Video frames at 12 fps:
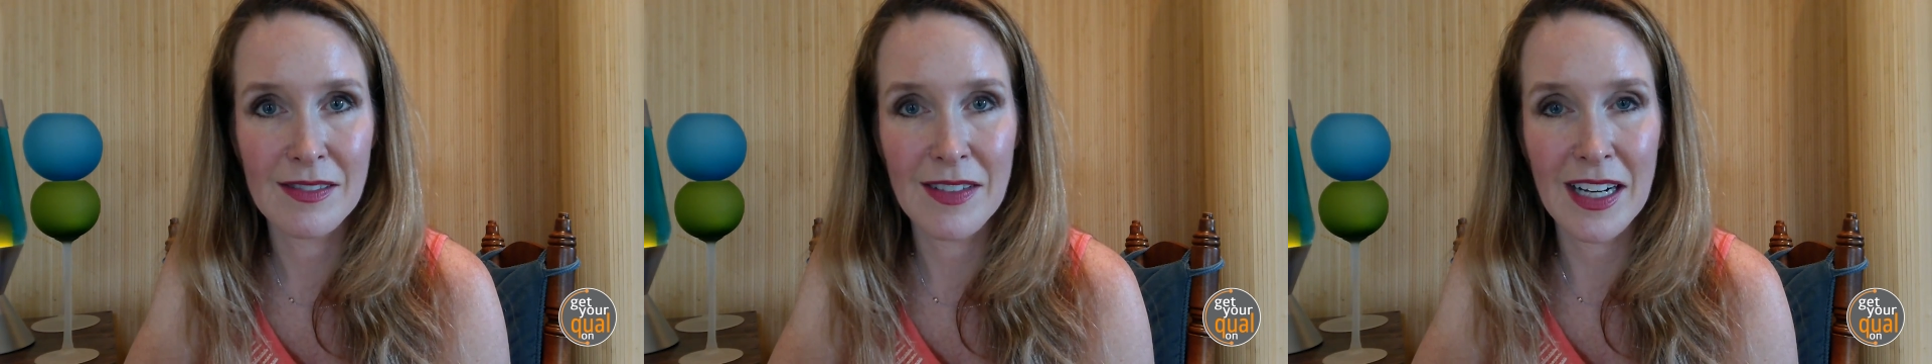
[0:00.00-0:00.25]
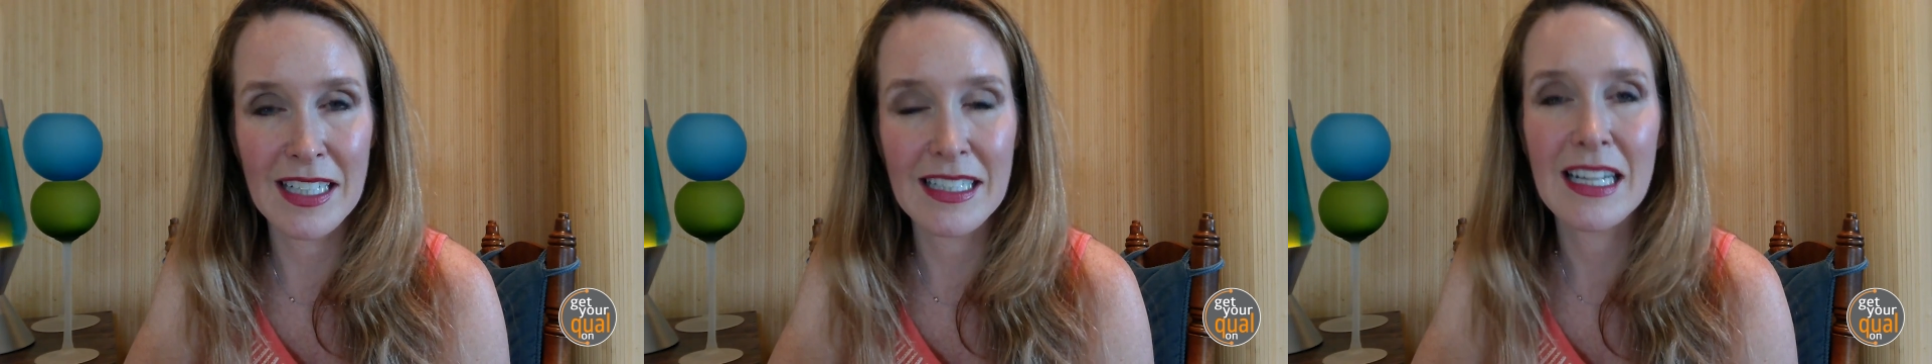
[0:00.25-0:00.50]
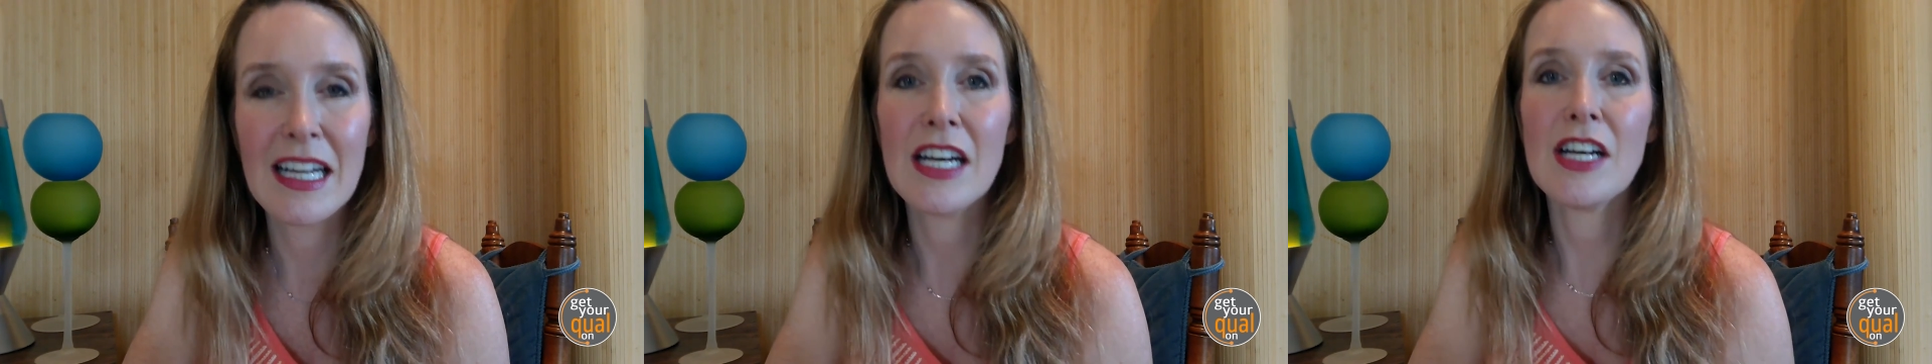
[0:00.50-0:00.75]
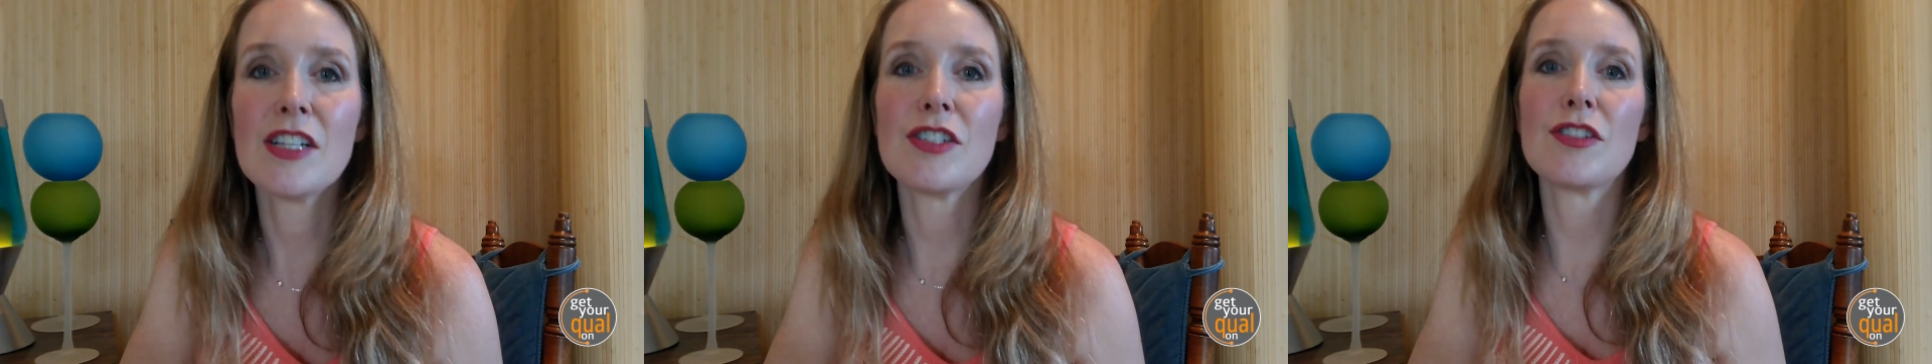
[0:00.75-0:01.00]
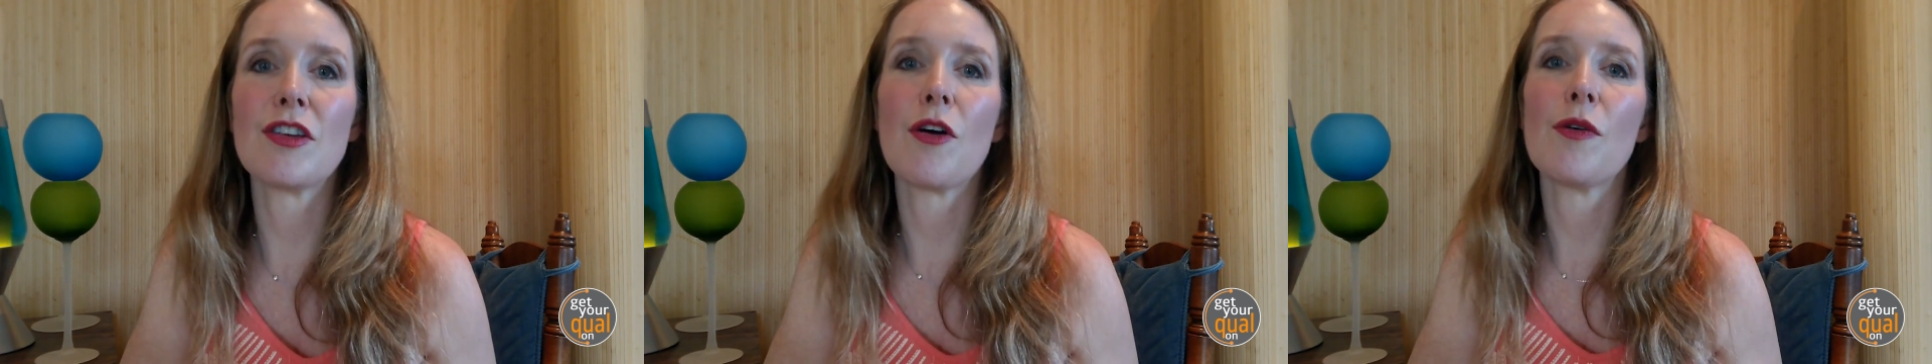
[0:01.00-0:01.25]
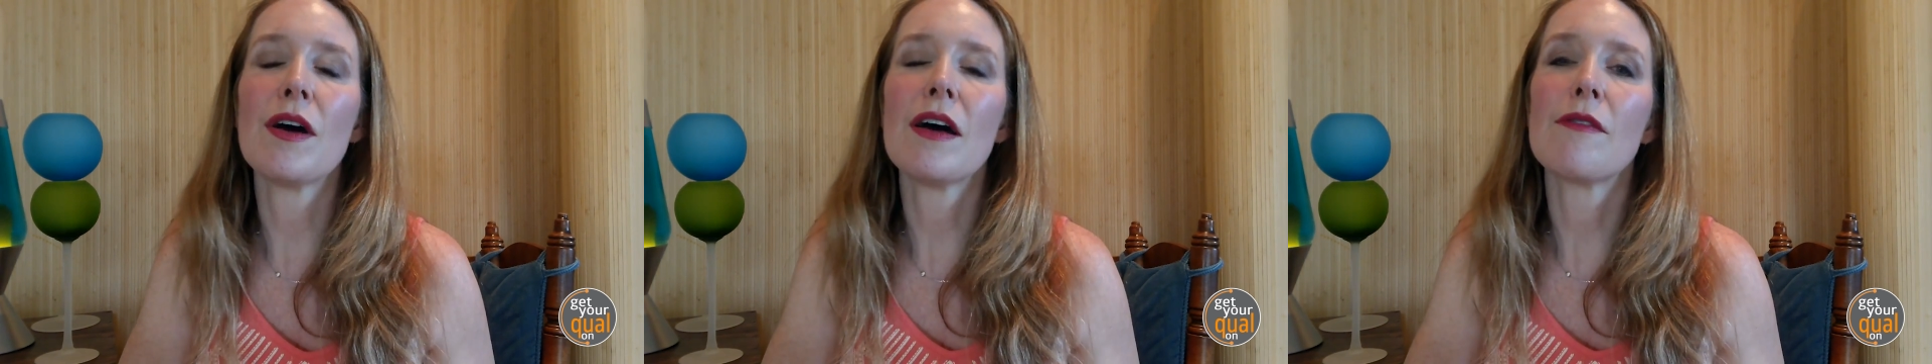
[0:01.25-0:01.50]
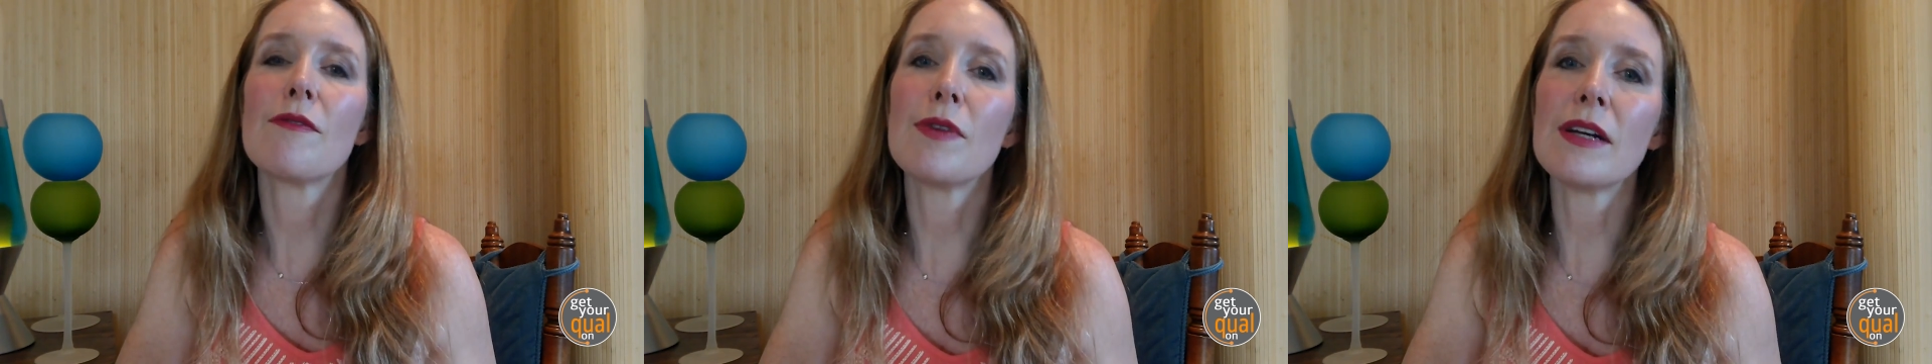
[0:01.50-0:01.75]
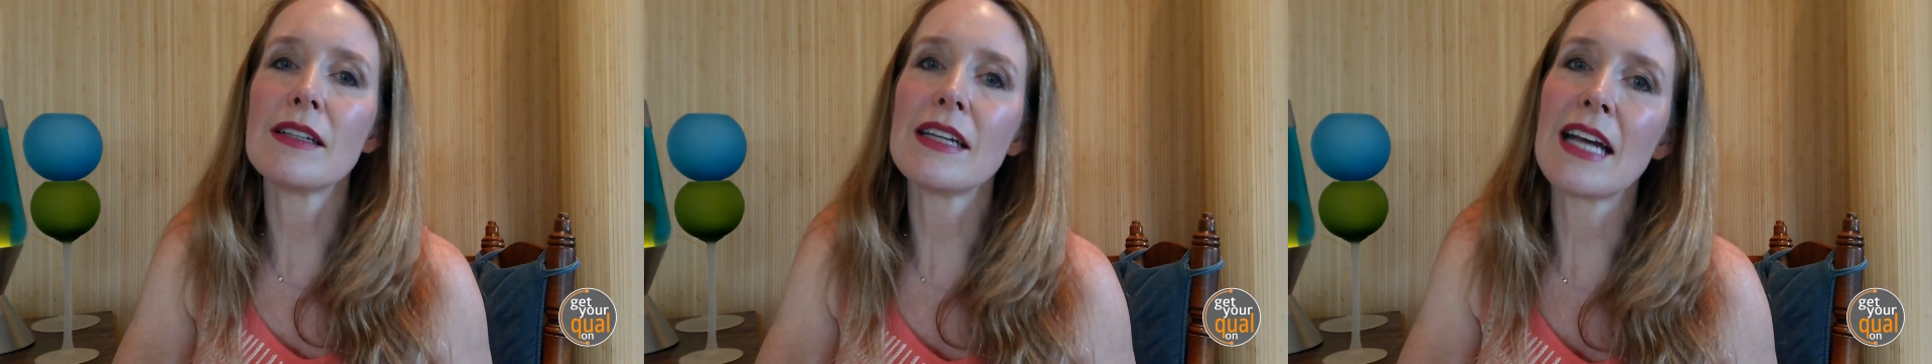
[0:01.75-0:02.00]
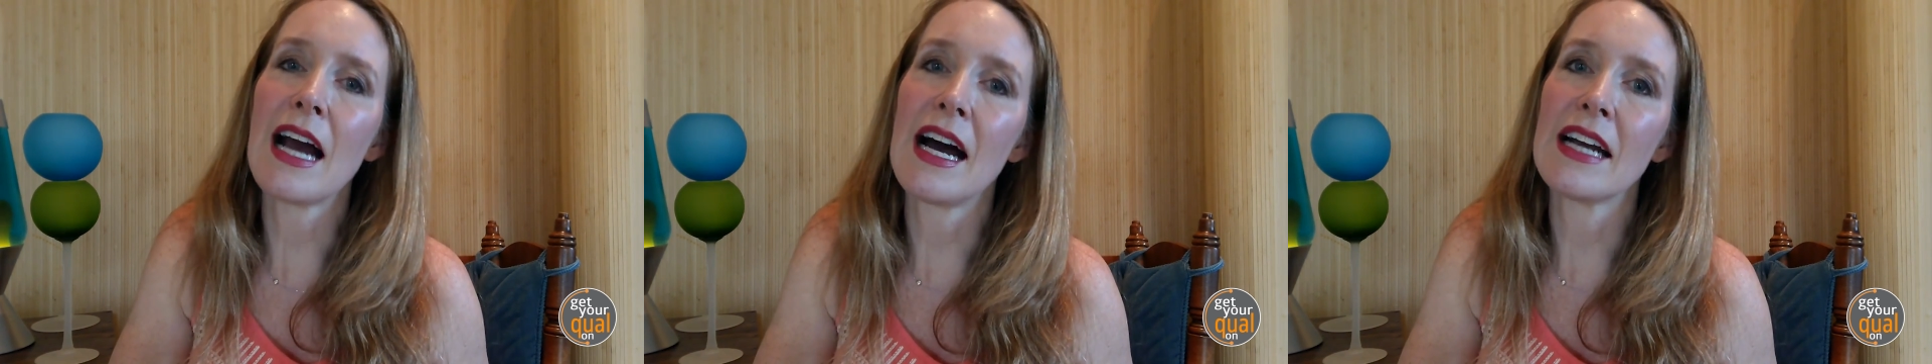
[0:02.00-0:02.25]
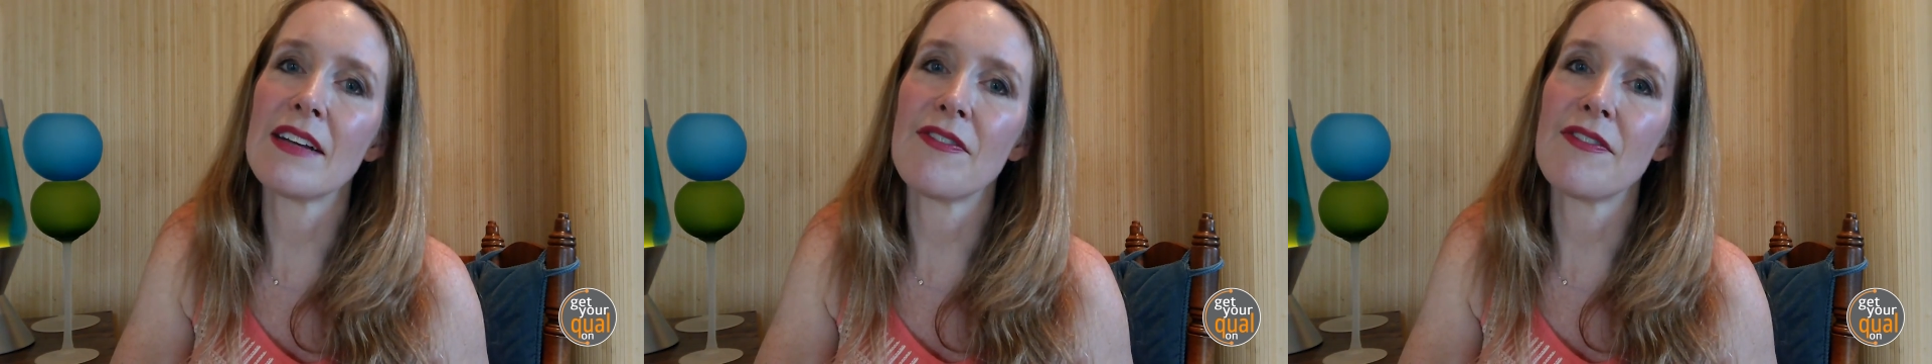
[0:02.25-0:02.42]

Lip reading: Right? So really kind